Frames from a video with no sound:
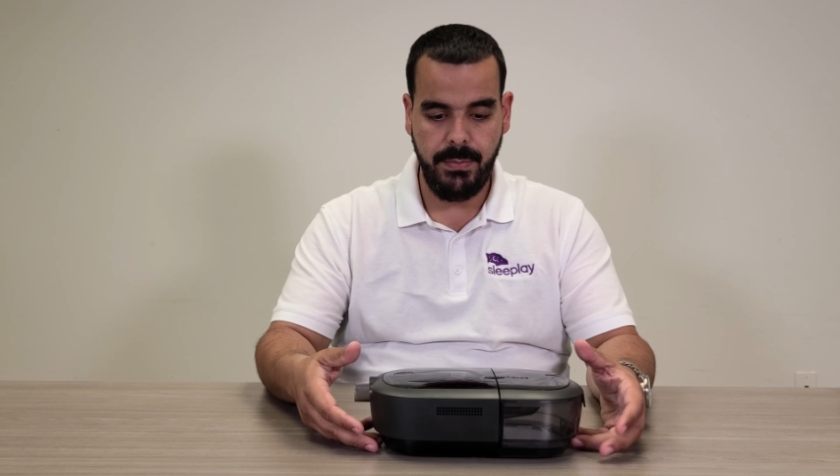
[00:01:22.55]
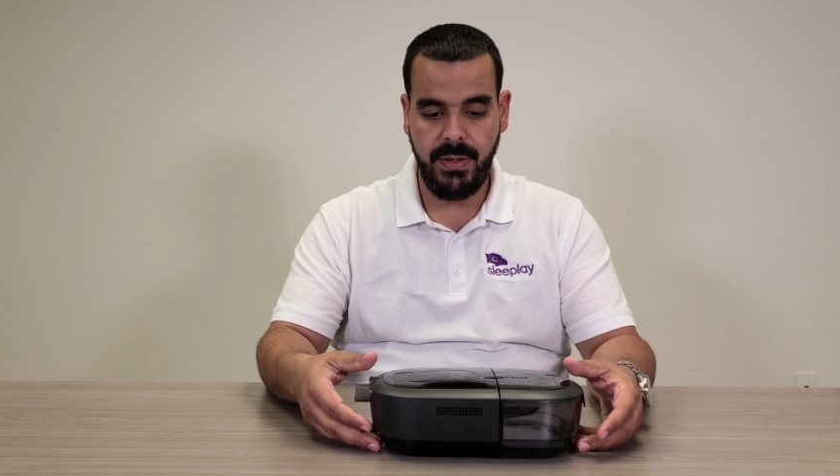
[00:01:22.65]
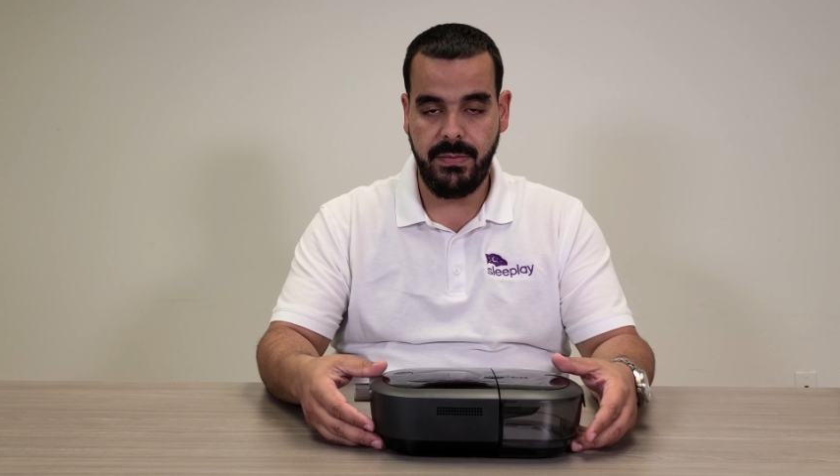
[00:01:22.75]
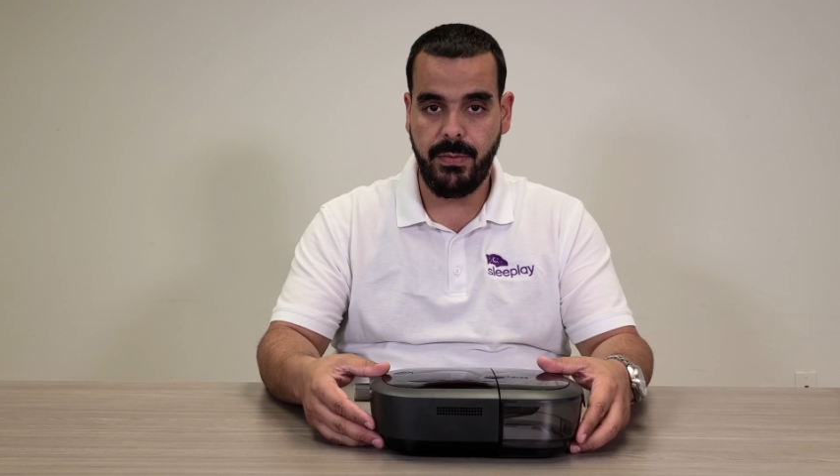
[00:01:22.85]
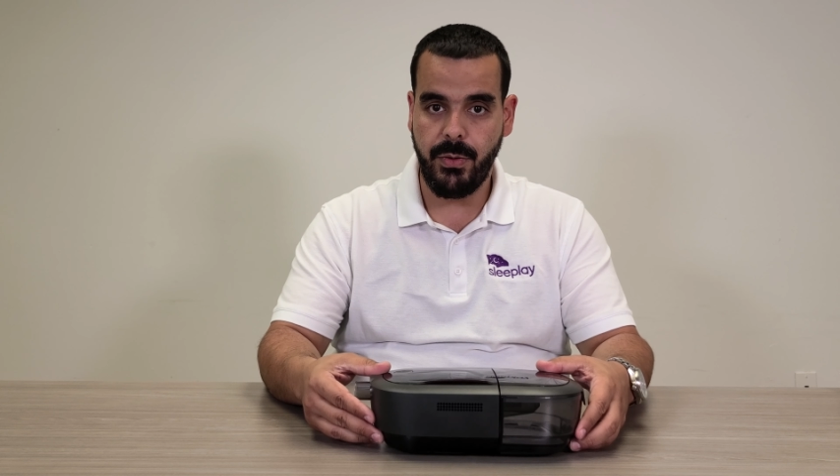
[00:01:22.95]

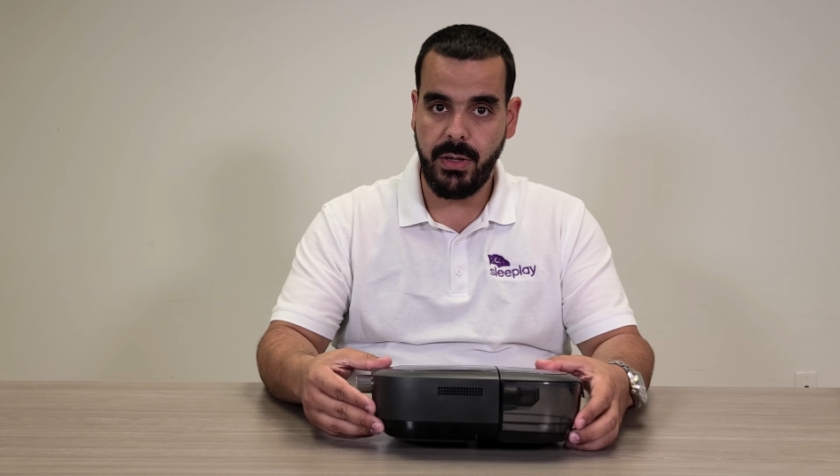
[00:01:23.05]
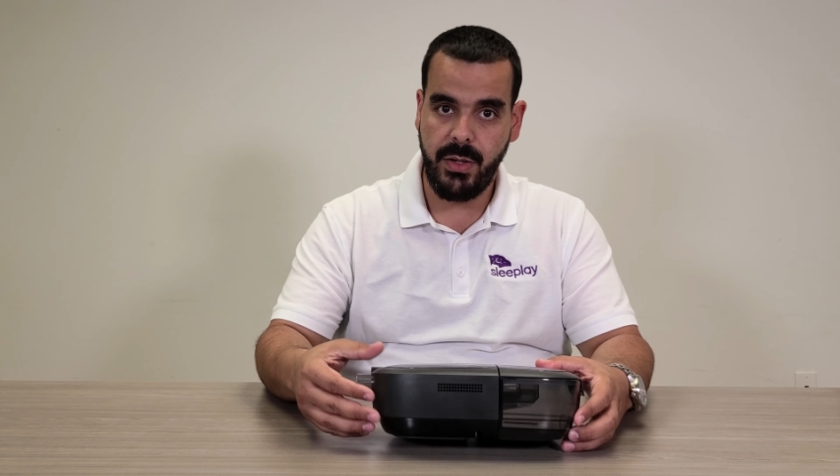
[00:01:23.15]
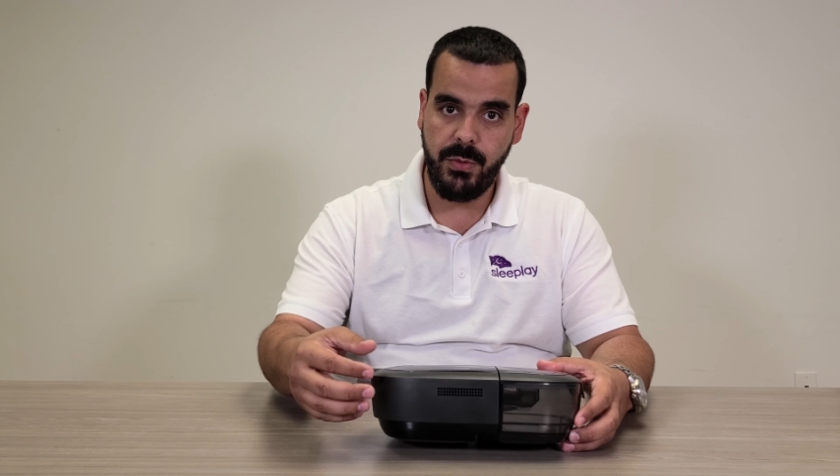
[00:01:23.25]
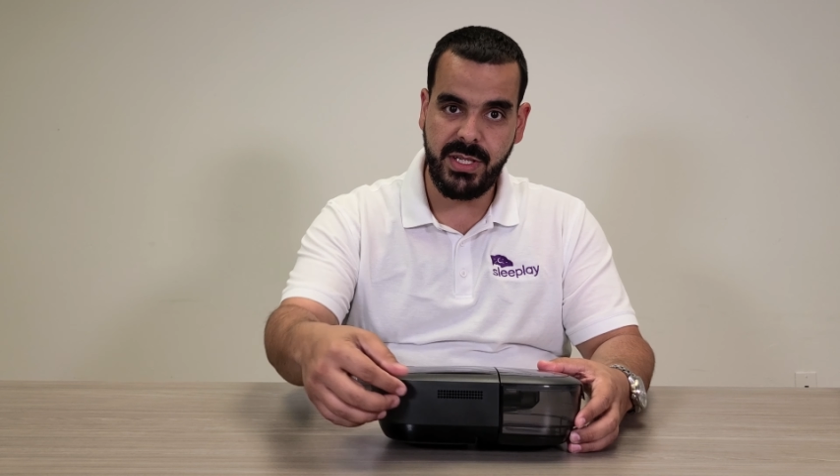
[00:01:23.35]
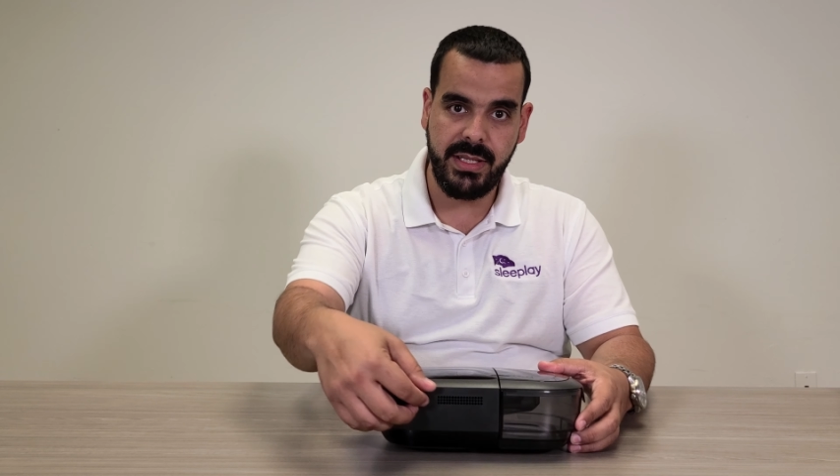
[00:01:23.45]
before it
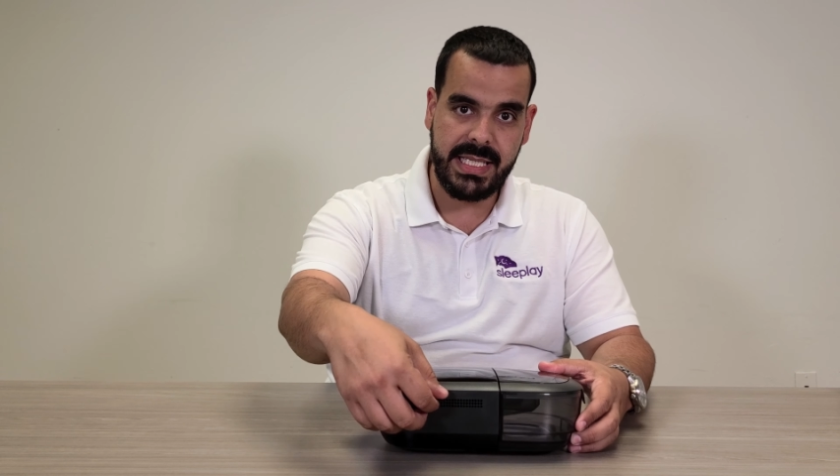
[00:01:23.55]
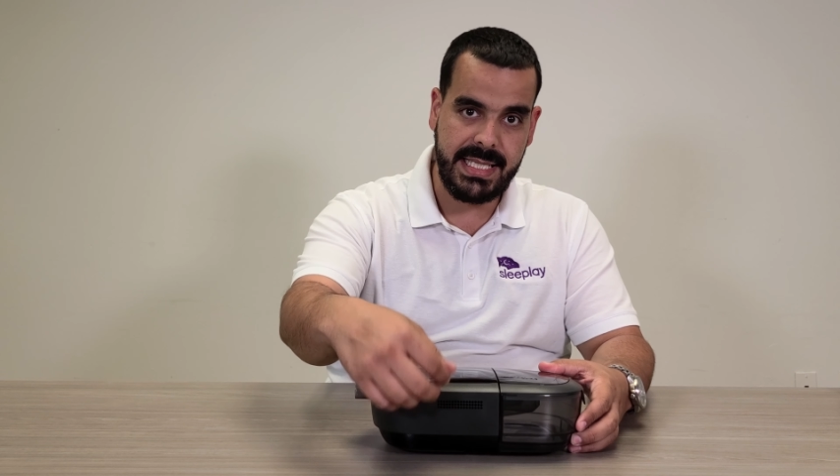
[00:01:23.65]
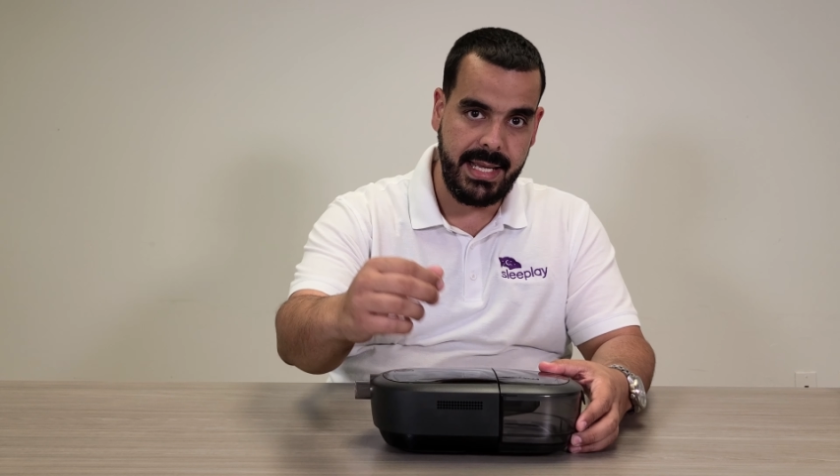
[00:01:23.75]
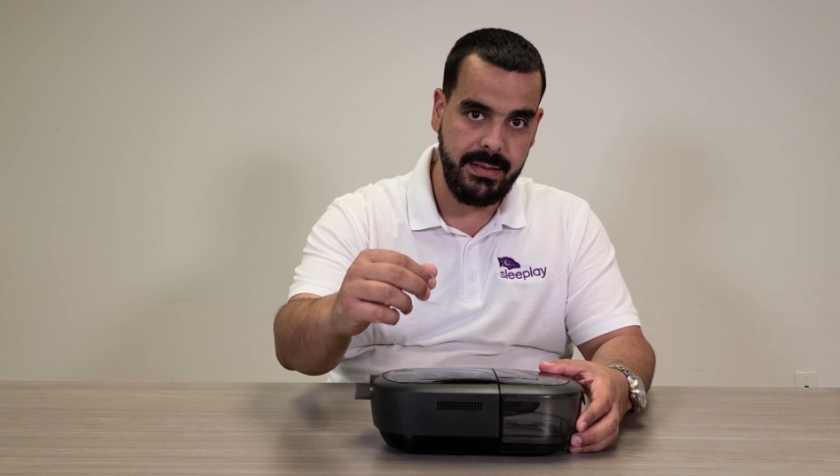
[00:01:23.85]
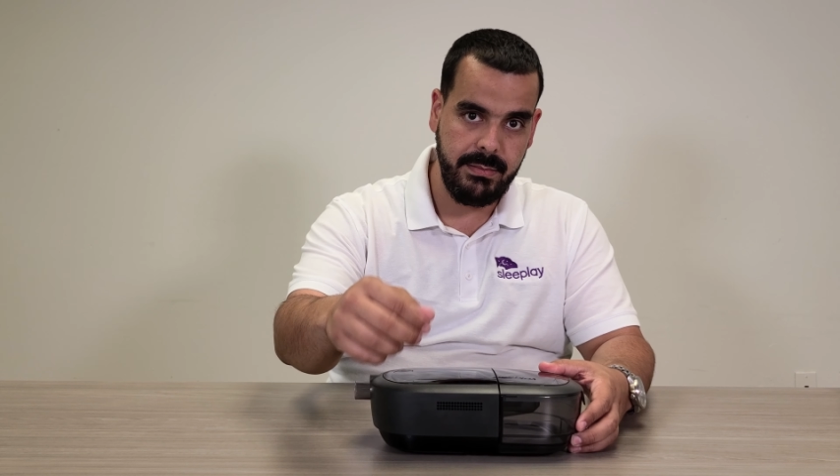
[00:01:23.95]
was on the
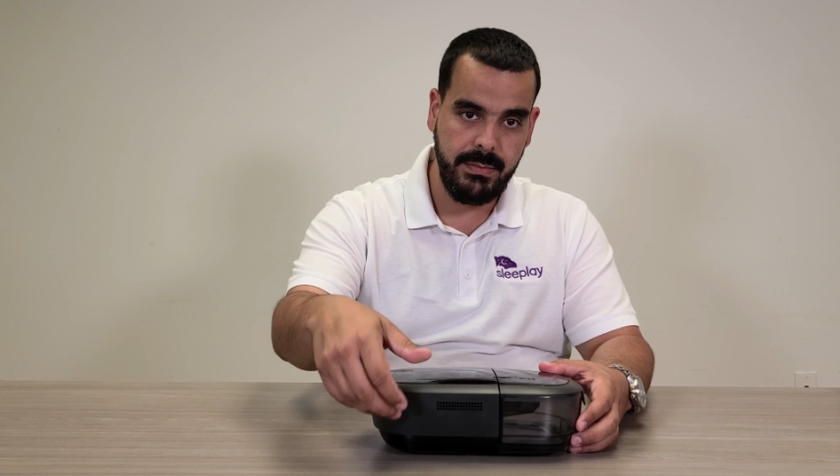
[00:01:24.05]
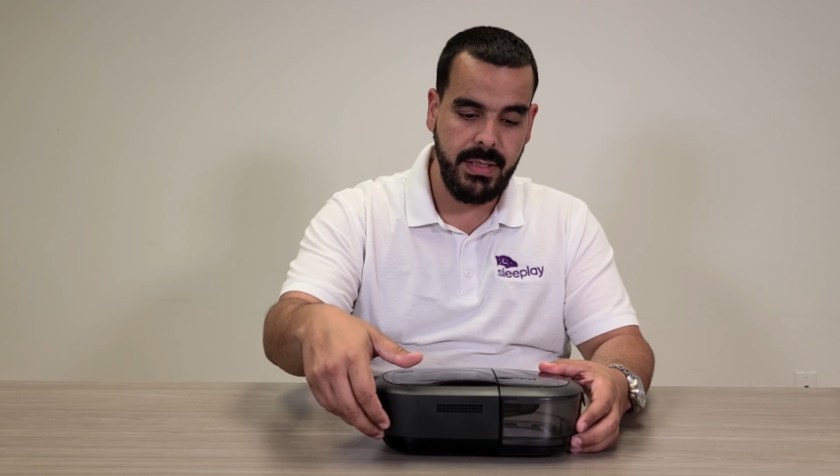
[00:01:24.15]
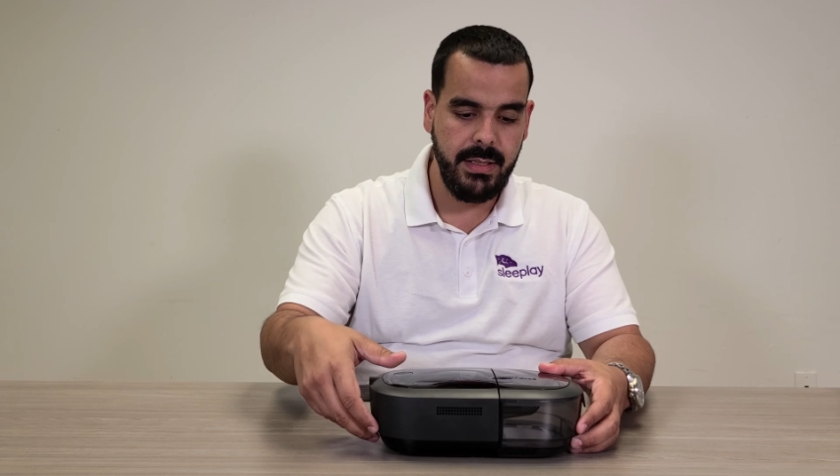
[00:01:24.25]
side.